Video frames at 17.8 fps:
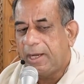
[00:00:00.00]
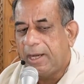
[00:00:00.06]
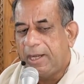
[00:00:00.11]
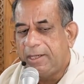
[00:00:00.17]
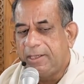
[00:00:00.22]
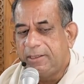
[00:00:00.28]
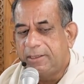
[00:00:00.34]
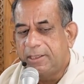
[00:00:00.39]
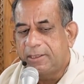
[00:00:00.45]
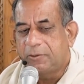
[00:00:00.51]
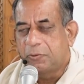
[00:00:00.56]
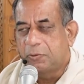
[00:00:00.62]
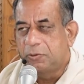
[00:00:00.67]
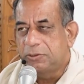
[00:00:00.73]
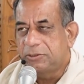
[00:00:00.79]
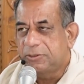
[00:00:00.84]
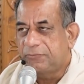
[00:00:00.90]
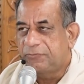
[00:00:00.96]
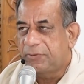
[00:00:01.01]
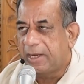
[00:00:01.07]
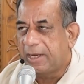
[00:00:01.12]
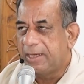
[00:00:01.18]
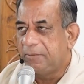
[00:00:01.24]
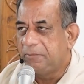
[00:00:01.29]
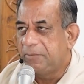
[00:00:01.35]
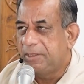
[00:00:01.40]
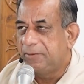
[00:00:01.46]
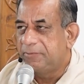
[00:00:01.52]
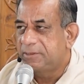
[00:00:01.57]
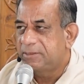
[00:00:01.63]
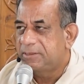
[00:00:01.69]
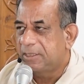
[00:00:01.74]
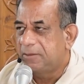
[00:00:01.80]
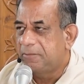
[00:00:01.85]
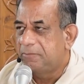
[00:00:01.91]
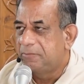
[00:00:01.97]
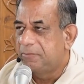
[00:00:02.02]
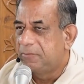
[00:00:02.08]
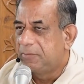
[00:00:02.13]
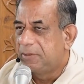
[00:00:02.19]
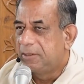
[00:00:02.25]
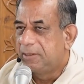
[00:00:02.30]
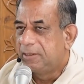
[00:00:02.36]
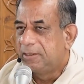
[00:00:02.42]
And in that course of time, there was some.